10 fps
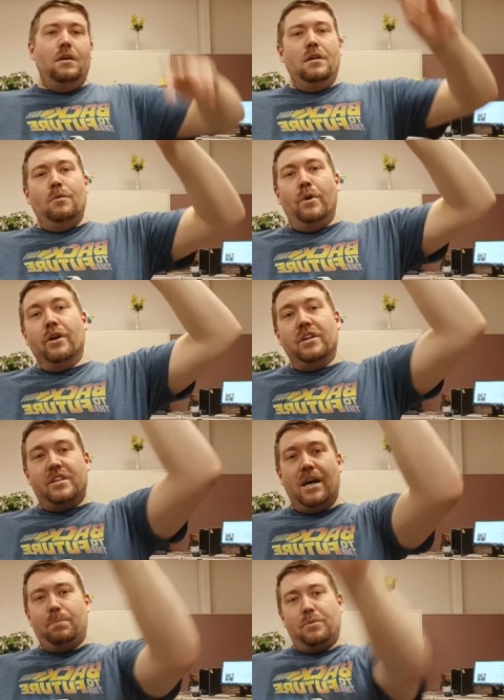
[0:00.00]
We are in the
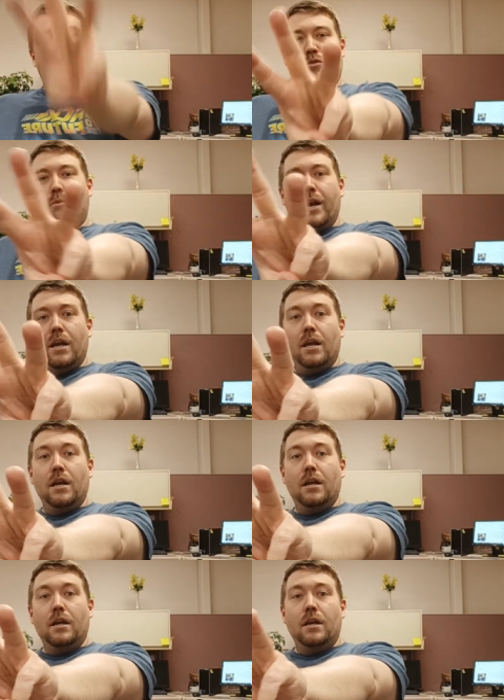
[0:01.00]
top
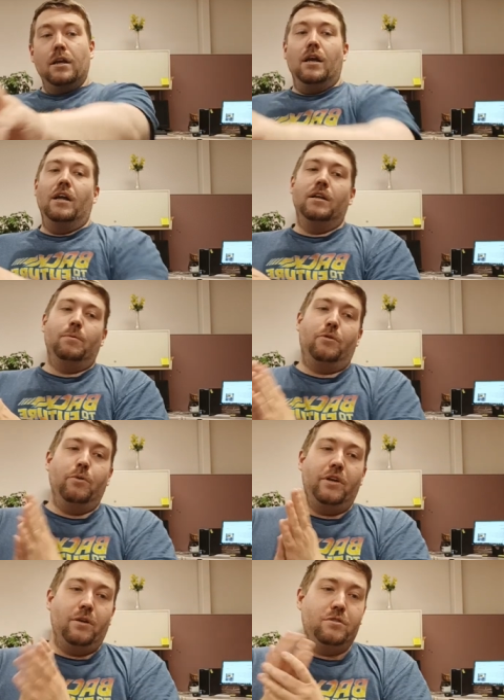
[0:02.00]
three, and number three
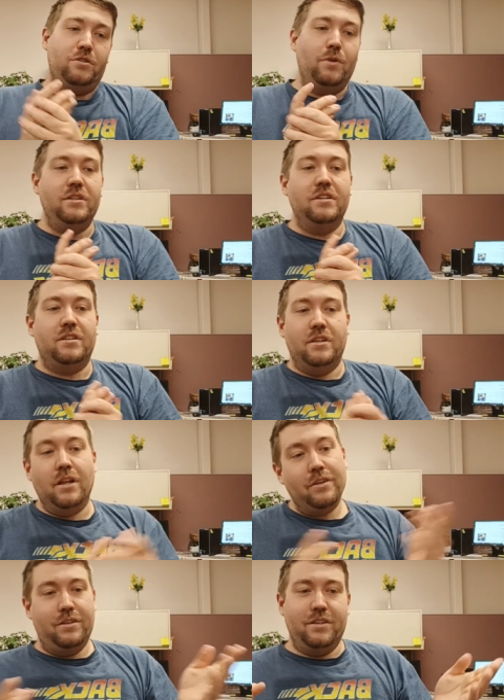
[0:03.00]
goes to
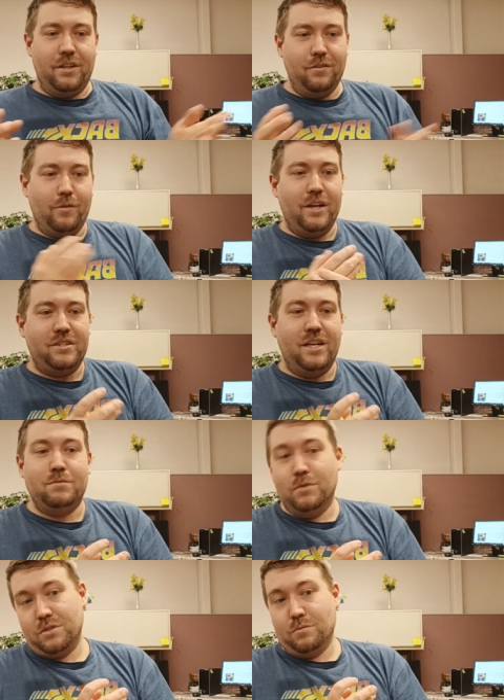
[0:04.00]
another Nintendo franchise,
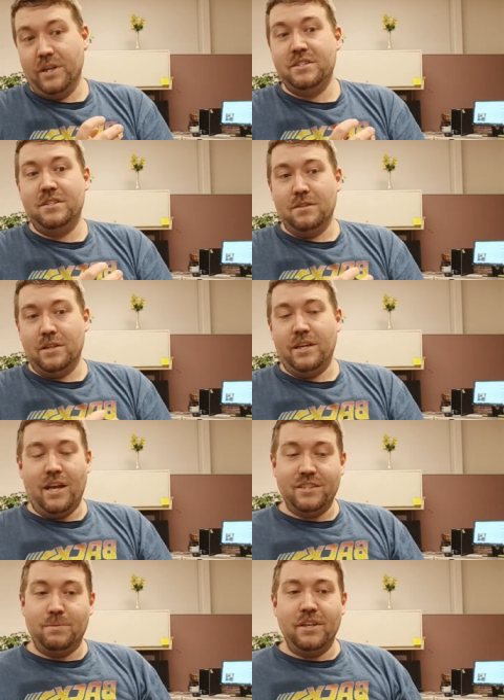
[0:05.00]
which recently
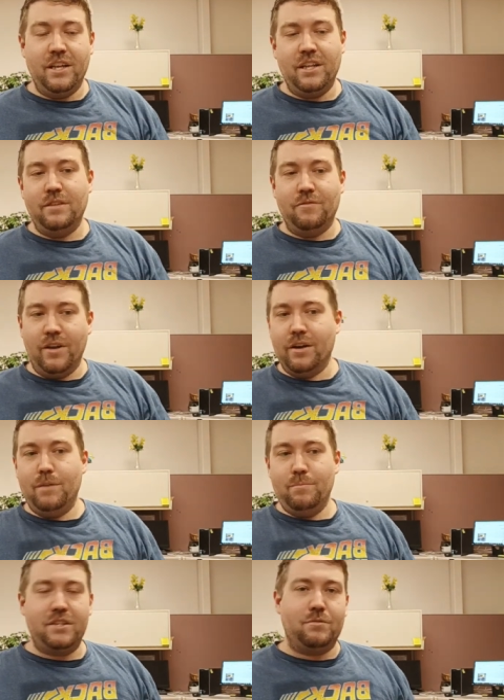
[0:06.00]
has been getting very
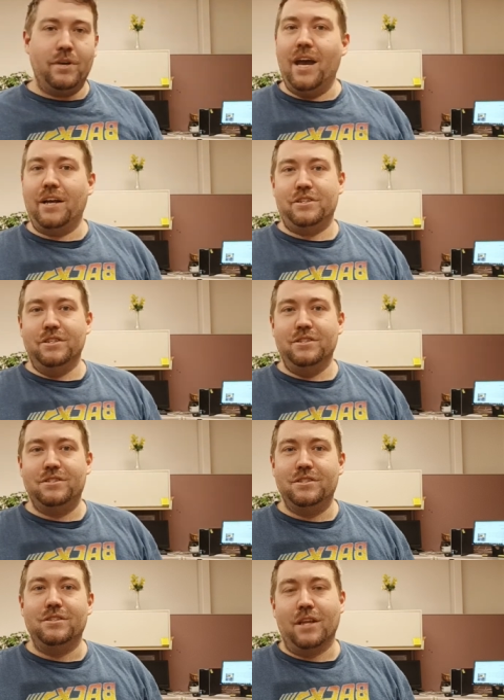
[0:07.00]
mixed
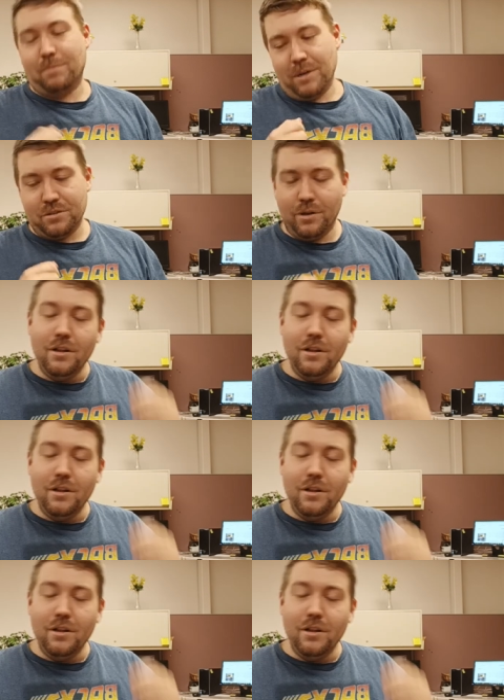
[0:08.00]
reactions, like Metroid,